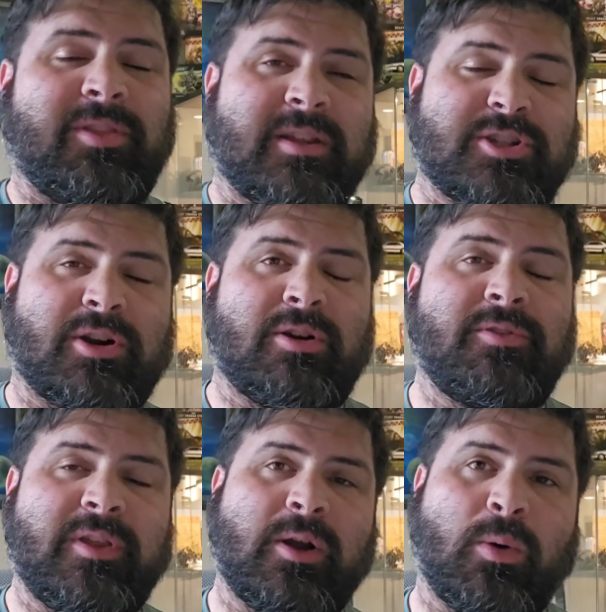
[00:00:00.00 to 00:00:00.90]
The
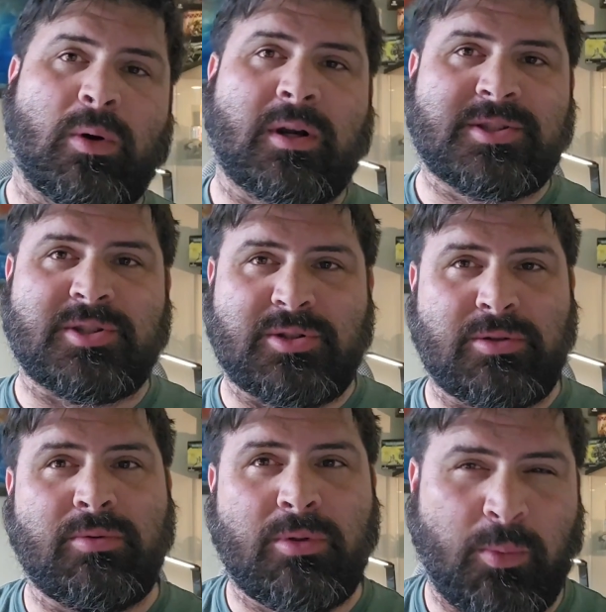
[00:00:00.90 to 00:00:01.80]
turn that orcs
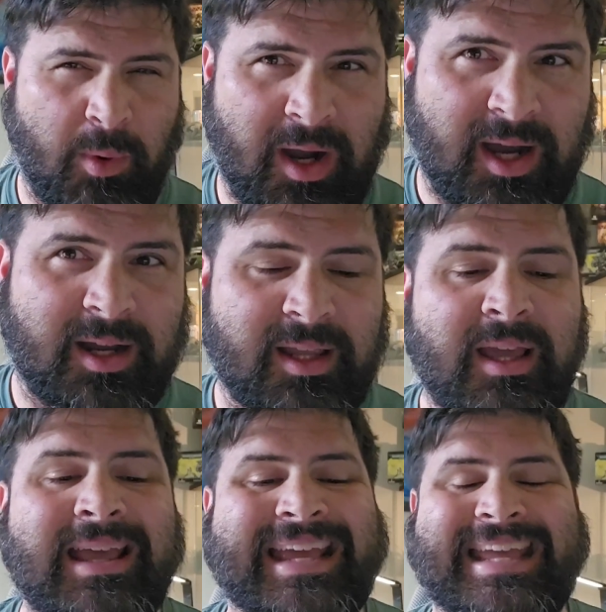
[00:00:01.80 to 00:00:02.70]
do the Waaagh
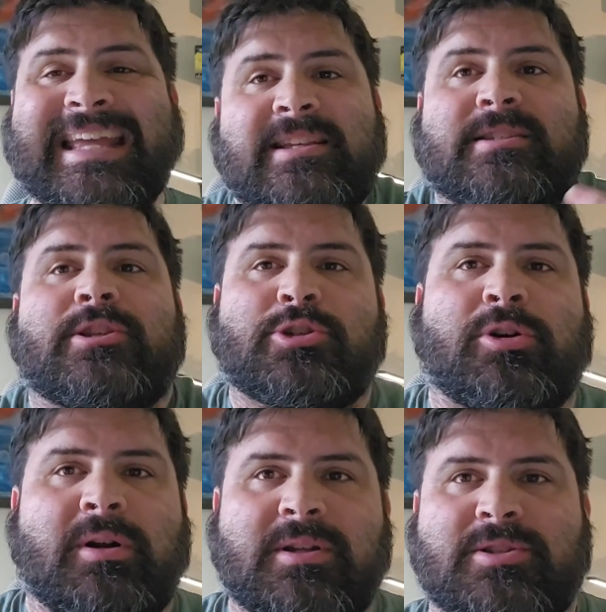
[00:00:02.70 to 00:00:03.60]
is the
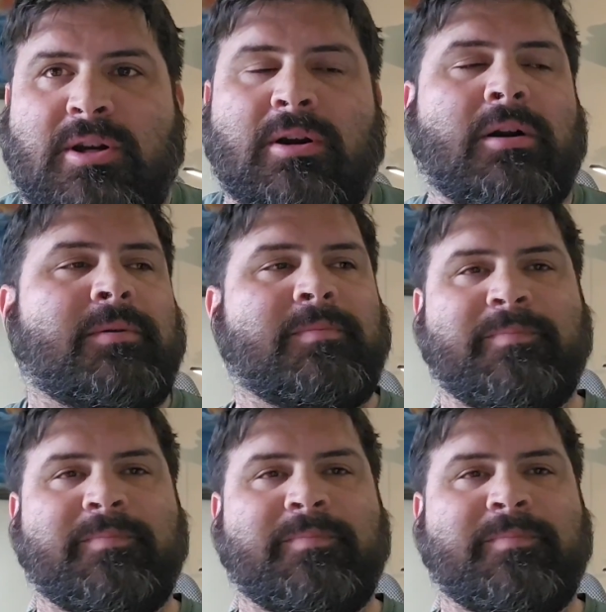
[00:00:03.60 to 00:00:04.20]
strongest turn.